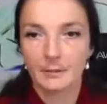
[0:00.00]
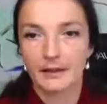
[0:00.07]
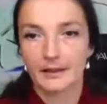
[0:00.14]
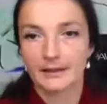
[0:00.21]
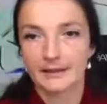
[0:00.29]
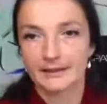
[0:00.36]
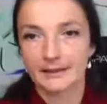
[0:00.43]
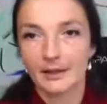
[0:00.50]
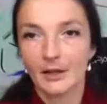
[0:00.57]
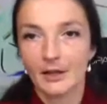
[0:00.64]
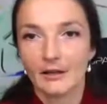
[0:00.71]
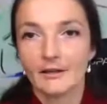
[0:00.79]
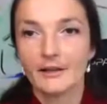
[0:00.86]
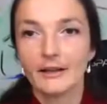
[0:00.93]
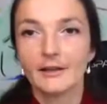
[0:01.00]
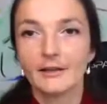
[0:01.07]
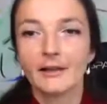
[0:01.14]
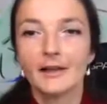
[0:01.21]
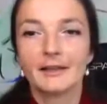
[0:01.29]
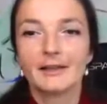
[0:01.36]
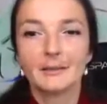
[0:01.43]
Because
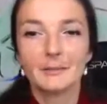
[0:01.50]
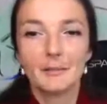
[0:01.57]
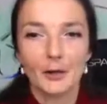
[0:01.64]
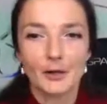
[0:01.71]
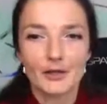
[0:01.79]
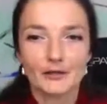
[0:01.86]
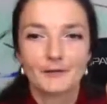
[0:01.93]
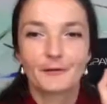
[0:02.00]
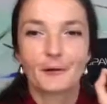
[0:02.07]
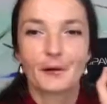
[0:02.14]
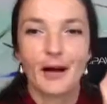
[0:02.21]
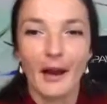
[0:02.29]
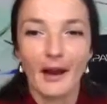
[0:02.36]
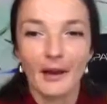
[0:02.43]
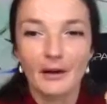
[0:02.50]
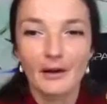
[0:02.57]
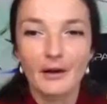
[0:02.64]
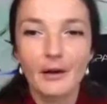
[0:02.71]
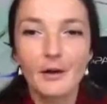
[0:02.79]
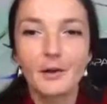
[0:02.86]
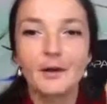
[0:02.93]
the the margin for
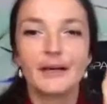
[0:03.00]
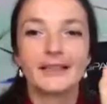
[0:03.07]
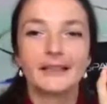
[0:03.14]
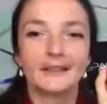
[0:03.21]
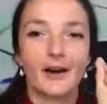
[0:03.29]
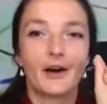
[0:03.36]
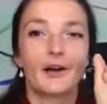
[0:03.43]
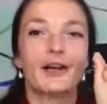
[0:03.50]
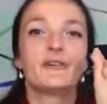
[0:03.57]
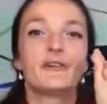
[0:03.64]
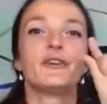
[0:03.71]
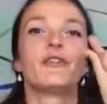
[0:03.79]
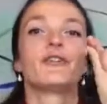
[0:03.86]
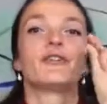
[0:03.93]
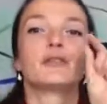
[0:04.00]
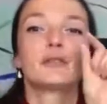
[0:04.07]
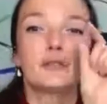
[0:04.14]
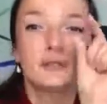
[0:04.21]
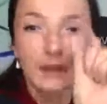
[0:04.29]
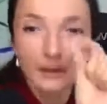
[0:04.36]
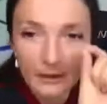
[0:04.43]
error is are even
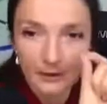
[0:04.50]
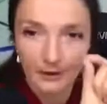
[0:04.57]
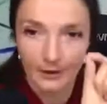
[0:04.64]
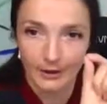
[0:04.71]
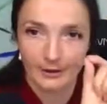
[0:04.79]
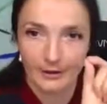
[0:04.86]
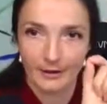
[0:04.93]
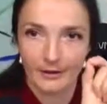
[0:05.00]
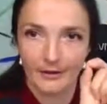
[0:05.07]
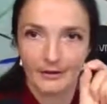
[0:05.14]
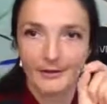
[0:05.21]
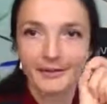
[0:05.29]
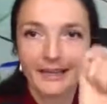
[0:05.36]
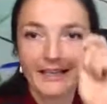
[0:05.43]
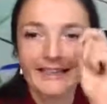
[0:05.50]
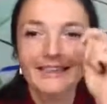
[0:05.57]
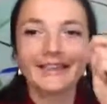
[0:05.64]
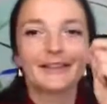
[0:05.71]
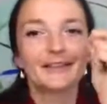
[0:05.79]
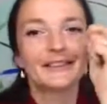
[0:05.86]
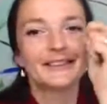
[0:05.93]
thinner there, right?
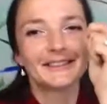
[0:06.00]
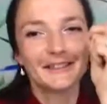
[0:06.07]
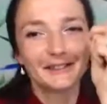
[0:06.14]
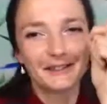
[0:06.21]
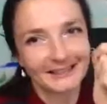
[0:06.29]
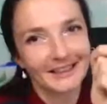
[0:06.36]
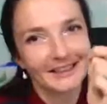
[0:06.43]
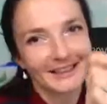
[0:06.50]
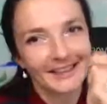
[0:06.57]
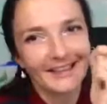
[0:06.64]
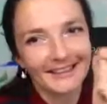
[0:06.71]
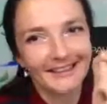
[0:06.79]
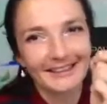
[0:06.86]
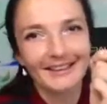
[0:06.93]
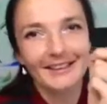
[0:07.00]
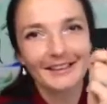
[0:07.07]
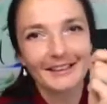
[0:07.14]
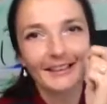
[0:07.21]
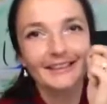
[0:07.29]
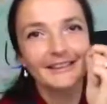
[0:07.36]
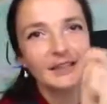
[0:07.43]
Like it just
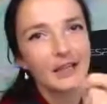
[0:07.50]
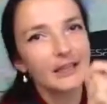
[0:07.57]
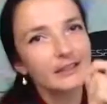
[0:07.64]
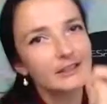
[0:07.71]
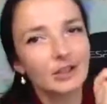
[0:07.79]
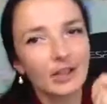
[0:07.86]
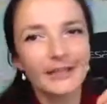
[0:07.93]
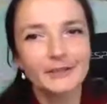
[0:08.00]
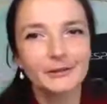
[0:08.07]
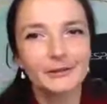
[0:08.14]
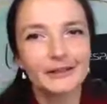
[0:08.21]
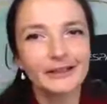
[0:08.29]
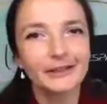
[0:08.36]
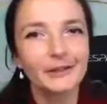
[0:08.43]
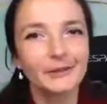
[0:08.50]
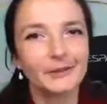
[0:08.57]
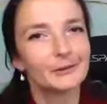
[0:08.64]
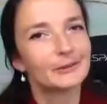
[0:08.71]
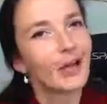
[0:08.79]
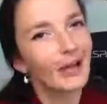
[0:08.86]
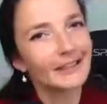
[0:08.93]
it, it, does try to kill you
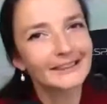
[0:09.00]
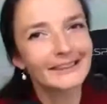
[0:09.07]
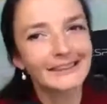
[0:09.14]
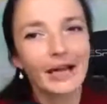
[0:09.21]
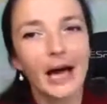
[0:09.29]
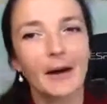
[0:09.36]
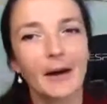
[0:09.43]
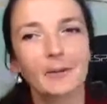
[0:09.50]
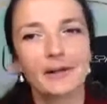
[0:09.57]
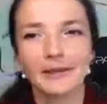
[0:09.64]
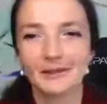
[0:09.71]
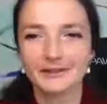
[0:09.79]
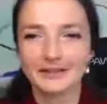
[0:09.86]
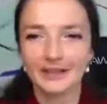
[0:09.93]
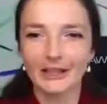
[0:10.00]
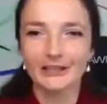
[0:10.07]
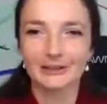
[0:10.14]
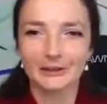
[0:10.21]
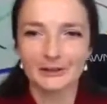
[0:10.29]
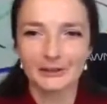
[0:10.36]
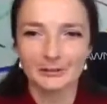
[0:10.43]
nonstop. You know, it tries
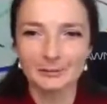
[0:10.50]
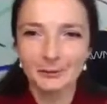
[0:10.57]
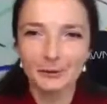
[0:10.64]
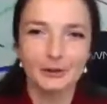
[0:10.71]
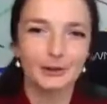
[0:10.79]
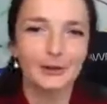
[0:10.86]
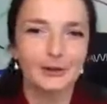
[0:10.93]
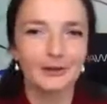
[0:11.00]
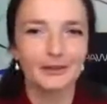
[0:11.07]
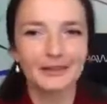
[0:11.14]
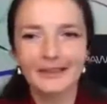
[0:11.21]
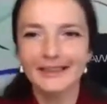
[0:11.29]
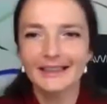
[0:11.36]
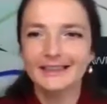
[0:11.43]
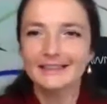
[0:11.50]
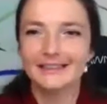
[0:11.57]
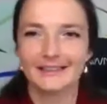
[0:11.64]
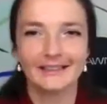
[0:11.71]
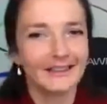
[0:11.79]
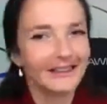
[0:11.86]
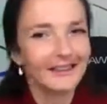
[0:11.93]
to smoosh all your things,
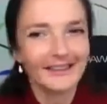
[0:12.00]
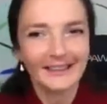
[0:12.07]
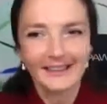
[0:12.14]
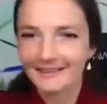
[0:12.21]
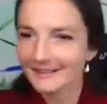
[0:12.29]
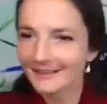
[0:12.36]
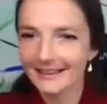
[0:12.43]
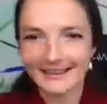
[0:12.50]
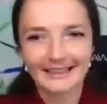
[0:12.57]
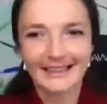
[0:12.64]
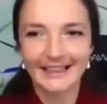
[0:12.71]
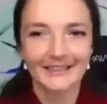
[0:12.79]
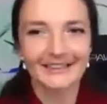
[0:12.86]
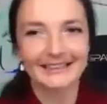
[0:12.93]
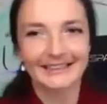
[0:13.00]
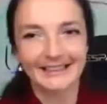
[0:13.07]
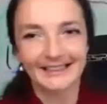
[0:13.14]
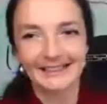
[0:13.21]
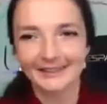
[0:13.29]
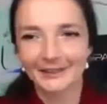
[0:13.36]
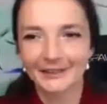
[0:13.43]
and as Gary
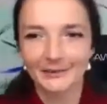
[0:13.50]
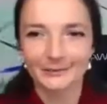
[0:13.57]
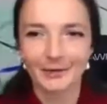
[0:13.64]
said, a little